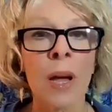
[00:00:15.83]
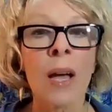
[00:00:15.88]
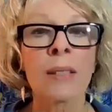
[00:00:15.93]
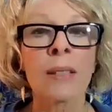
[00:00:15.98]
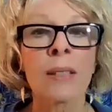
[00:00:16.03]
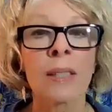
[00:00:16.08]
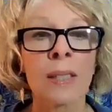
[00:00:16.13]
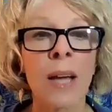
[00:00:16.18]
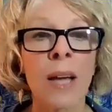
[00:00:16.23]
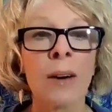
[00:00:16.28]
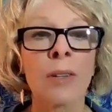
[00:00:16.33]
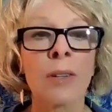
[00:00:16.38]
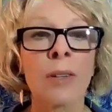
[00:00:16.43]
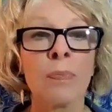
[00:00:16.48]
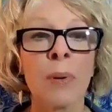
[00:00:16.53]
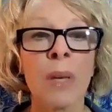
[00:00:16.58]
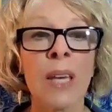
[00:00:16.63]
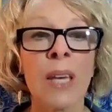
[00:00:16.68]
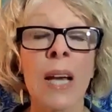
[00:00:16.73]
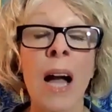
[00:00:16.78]
and started
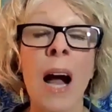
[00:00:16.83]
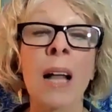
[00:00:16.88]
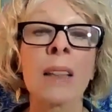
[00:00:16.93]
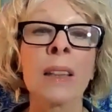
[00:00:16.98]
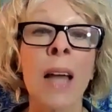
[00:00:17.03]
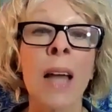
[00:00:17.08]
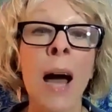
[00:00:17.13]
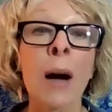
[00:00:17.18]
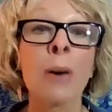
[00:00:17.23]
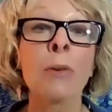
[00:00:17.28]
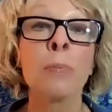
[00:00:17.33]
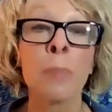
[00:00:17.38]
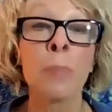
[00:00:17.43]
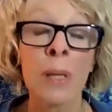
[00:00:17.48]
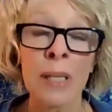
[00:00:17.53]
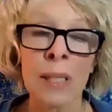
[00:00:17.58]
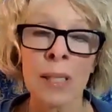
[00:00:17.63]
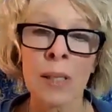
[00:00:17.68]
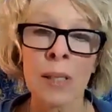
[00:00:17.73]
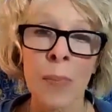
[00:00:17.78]
being a loud
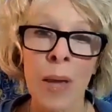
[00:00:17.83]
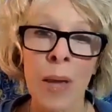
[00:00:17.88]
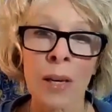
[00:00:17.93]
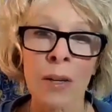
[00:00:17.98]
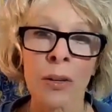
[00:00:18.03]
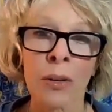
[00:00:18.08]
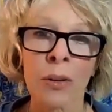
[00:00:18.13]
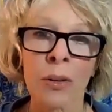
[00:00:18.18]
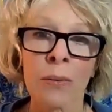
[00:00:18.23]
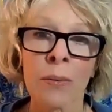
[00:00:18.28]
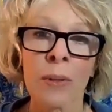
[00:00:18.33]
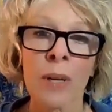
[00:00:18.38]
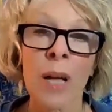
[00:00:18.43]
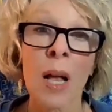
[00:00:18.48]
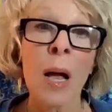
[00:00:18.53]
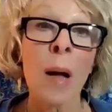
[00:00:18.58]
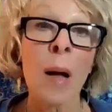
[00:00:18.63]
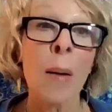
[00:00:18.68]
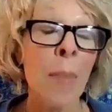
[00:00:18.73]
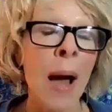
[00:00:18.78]
peacemaker.
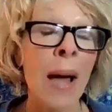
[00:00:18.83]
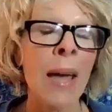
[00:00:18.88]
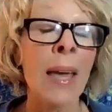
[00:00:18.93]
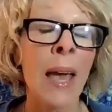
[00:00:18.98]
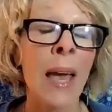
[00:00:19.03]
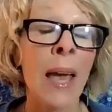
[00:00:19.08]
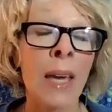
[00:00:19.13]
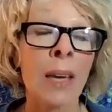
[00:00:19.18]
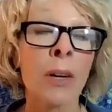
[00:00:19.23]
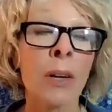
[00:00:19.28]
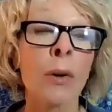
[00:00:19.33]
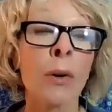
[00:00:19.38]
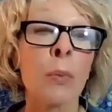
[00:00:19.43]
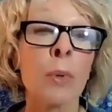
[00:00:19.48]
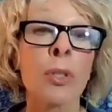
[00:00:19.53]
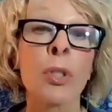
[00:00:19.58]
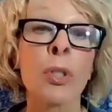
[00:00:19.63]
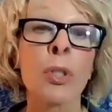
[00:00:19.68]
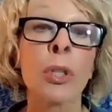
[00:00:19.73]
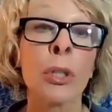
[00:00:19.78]
My anger
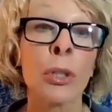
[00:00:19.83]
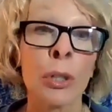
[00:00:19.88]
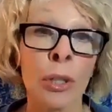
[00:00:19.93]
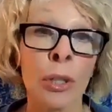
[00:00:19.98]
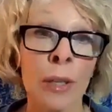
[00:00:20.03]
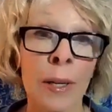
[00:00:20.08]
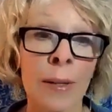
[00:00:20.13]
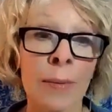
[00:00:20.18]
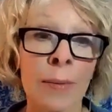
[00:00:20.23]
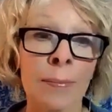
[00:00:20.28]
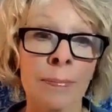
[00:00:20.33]
was good.